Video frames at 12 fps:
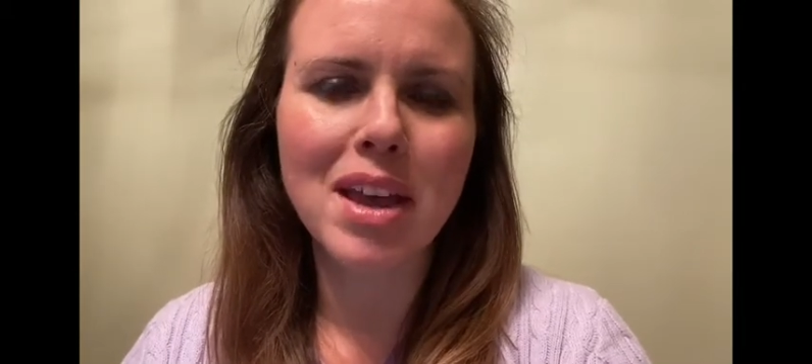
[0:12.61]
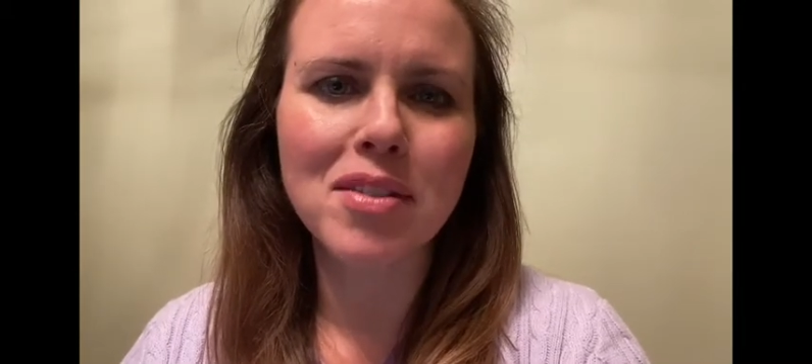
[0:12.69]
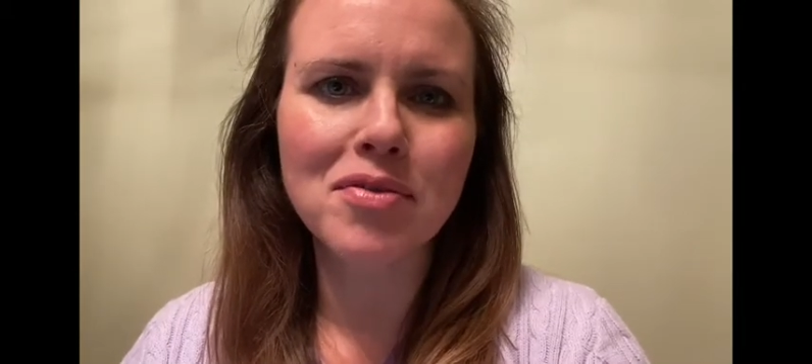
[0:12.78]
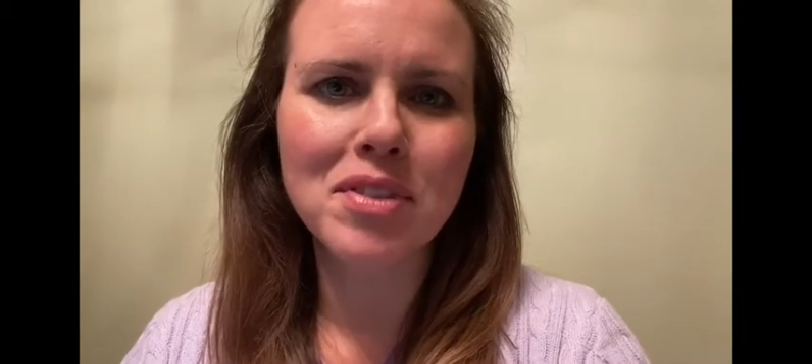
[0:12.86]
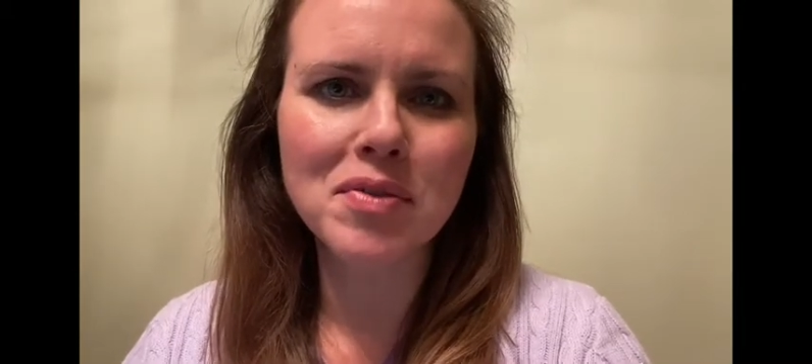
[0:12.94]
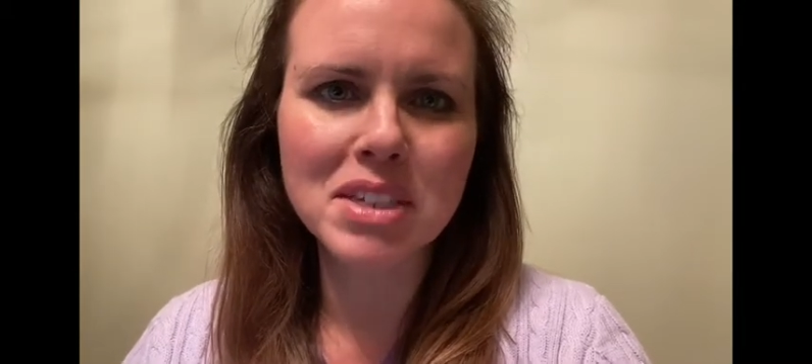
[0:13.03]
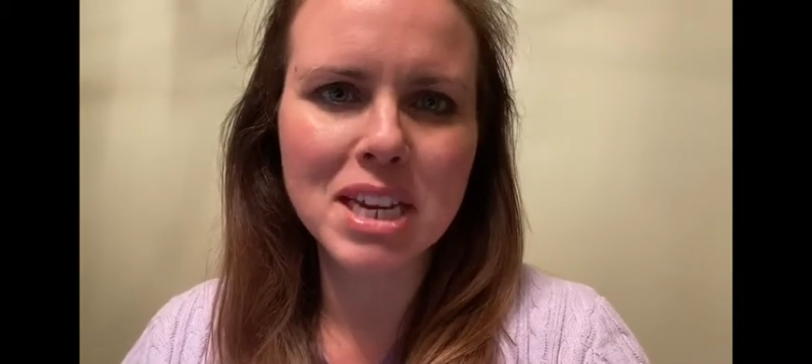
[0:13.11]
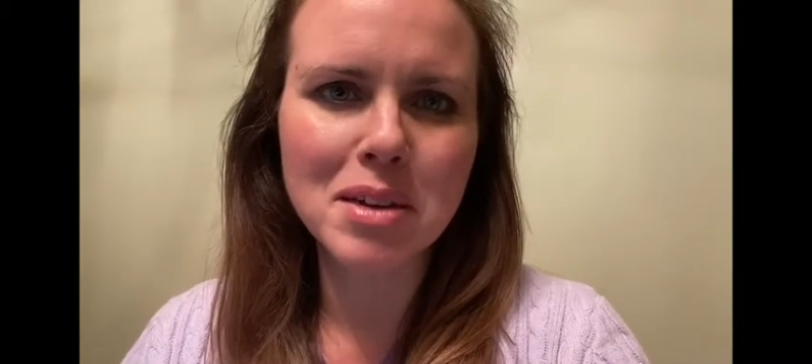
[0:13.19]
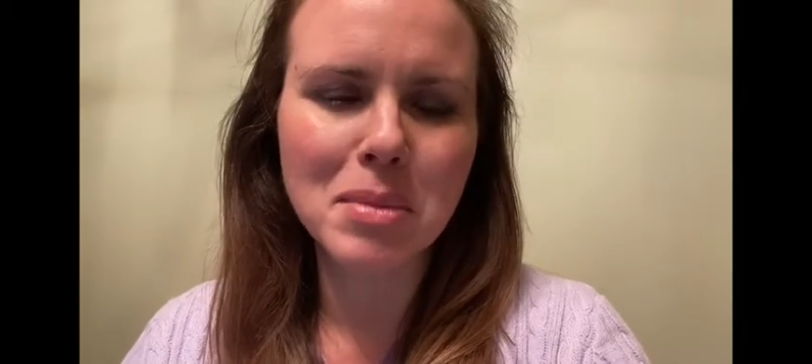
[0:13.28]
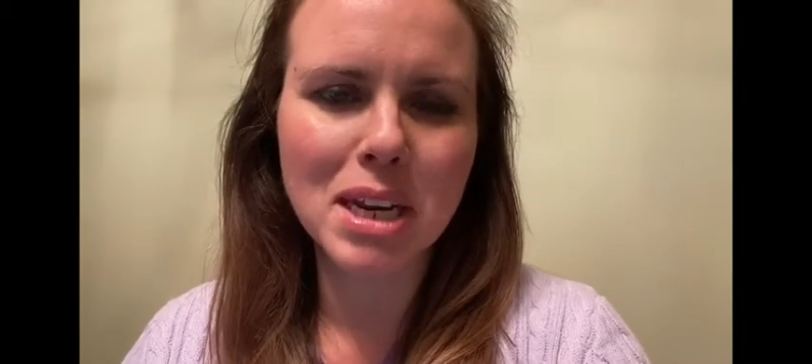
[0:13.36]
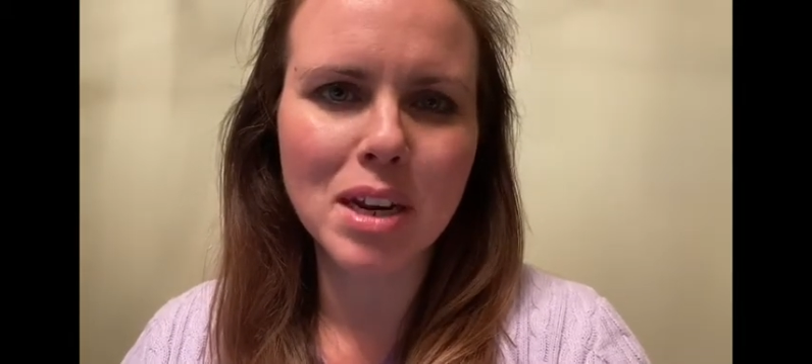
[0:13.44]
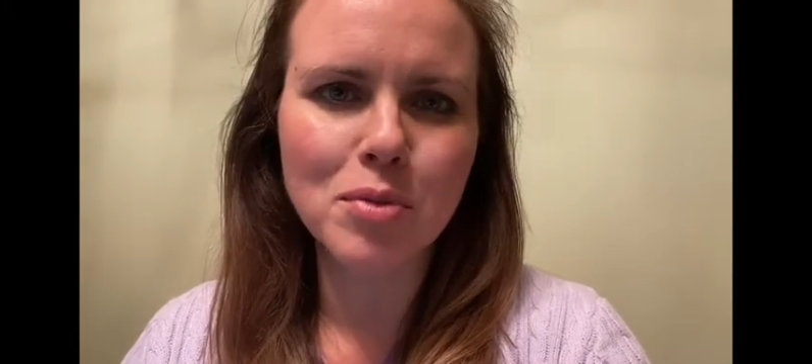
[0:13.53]
a
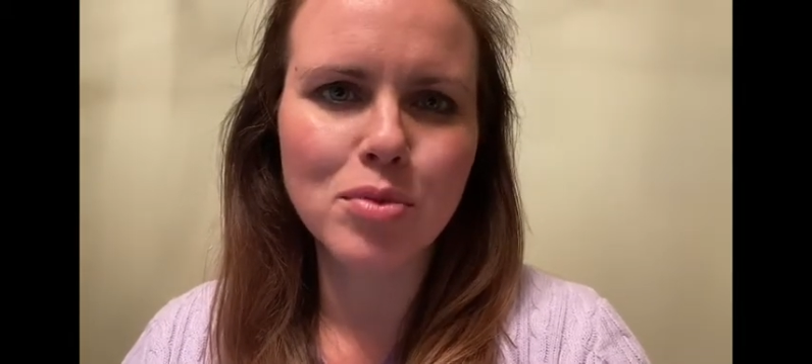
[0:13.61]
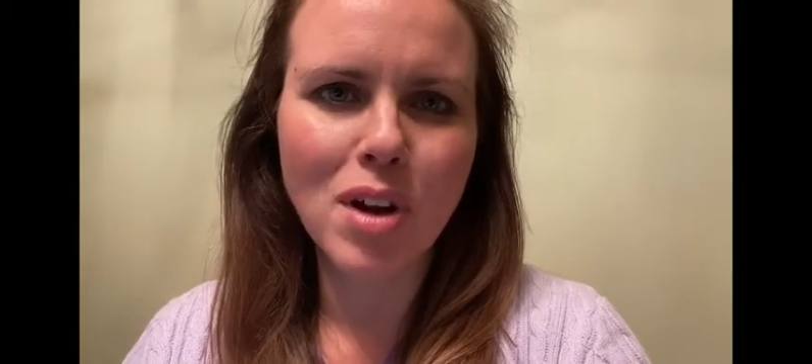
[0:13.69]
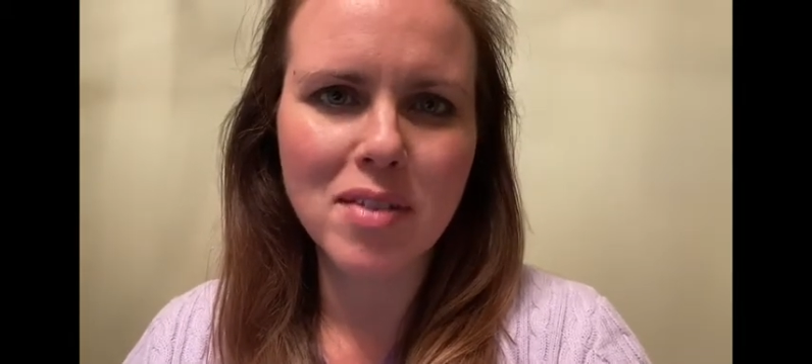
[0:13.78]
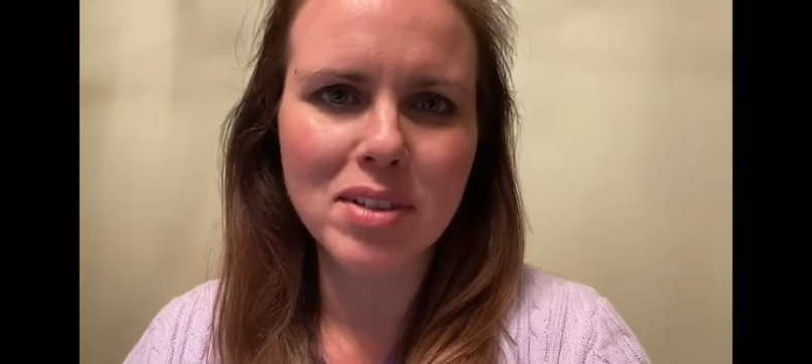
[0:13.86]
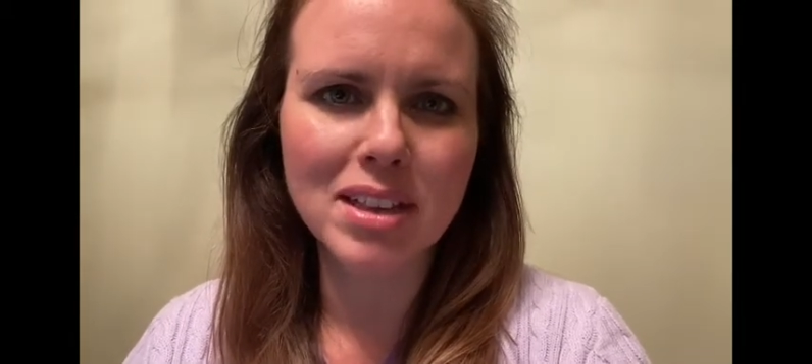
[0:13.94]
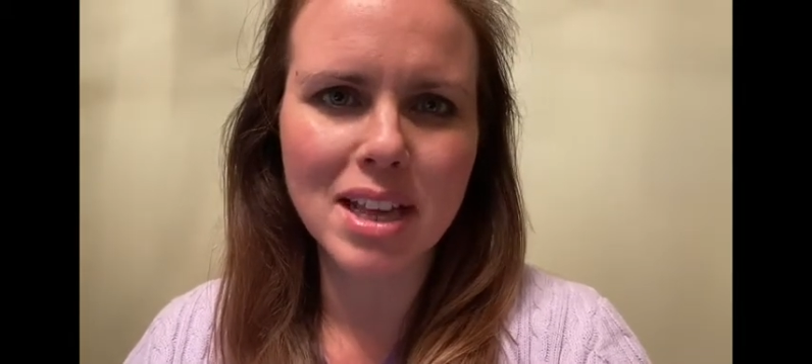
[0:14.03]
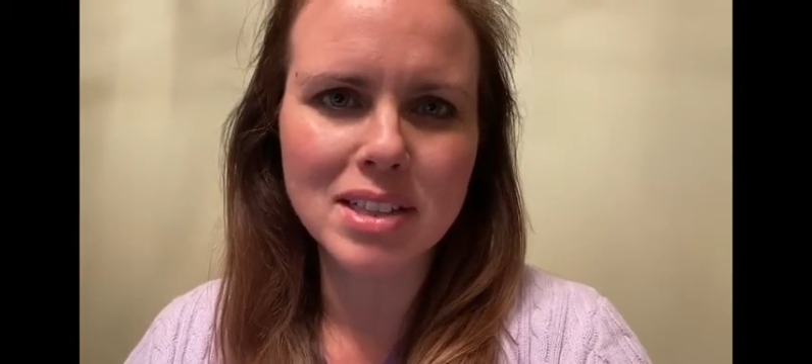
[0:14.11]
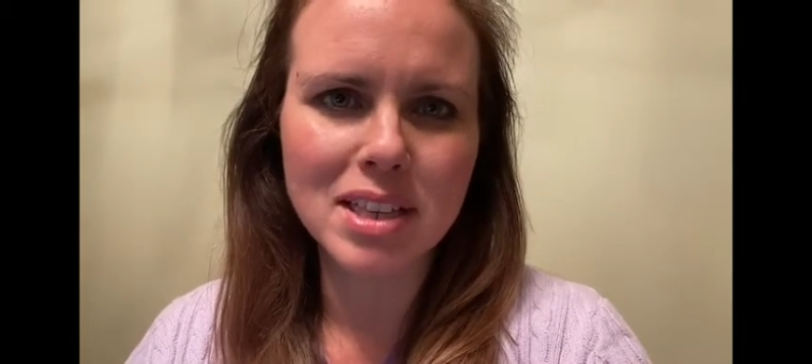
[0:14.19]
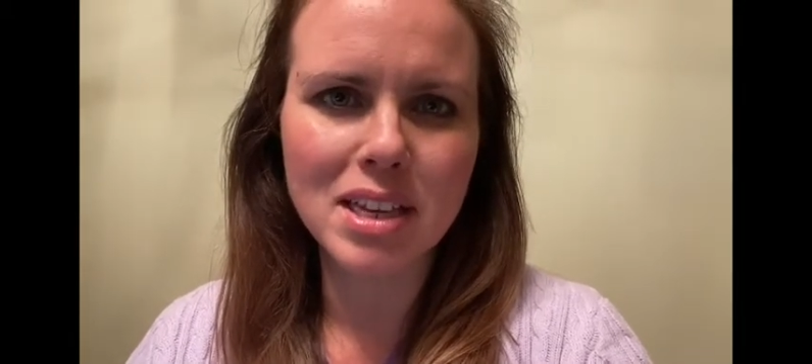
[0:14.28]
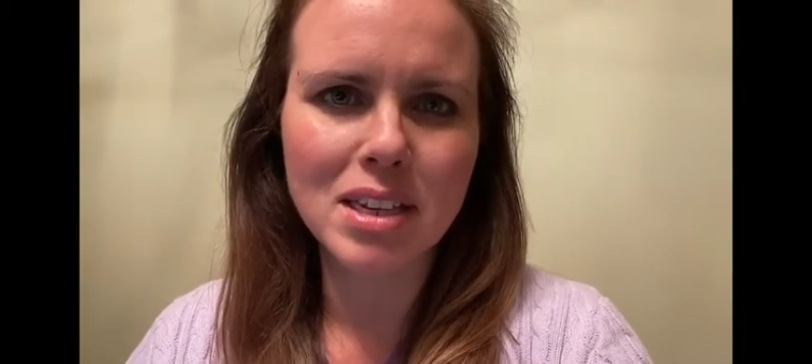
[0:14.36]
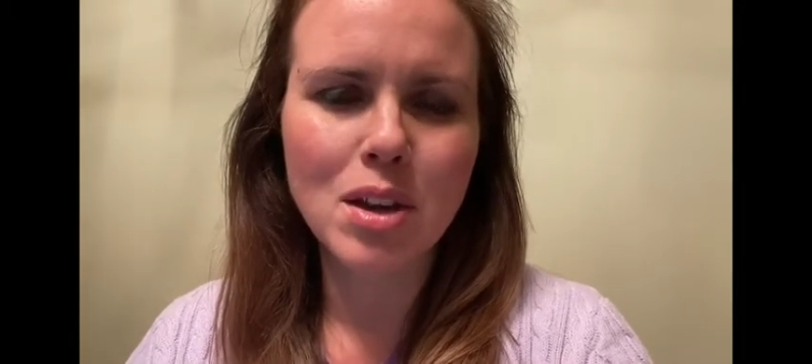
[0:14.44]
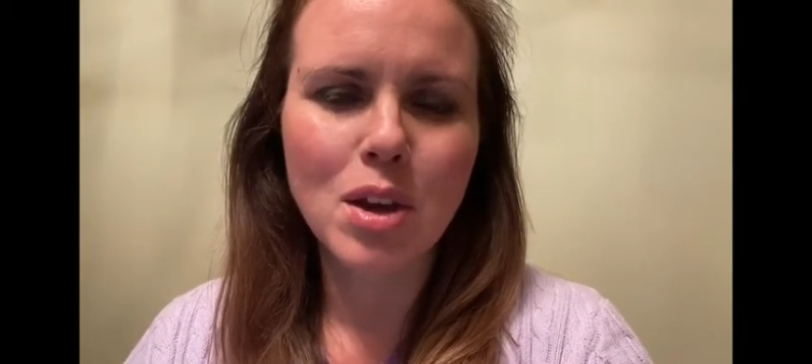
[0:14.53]
15 minute private
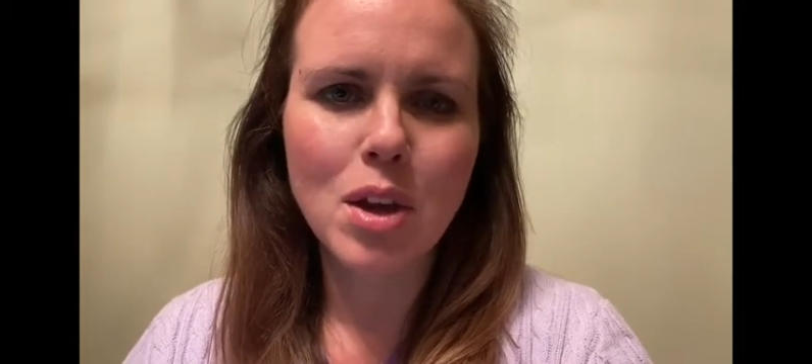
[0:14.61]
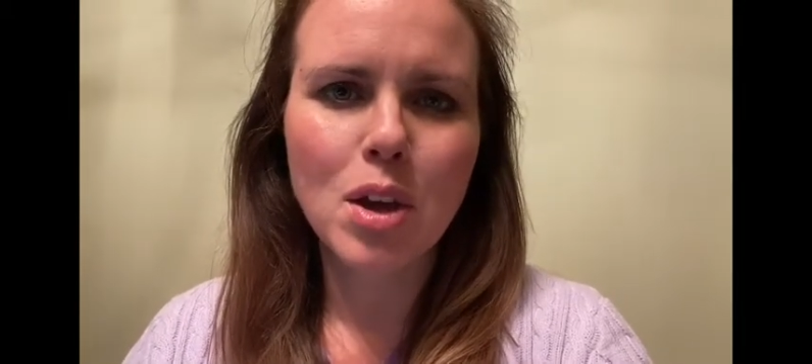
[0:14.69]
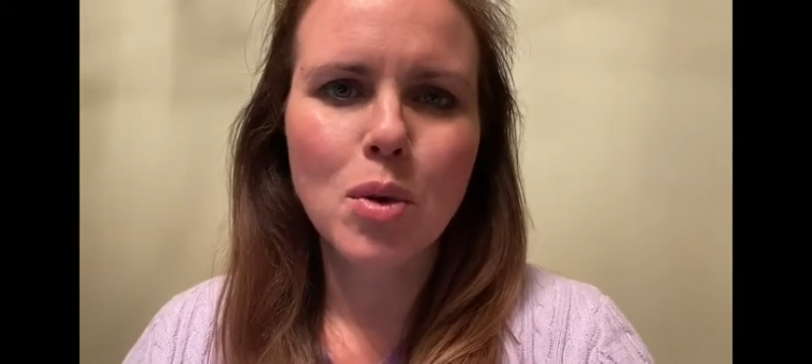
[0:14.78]
lesson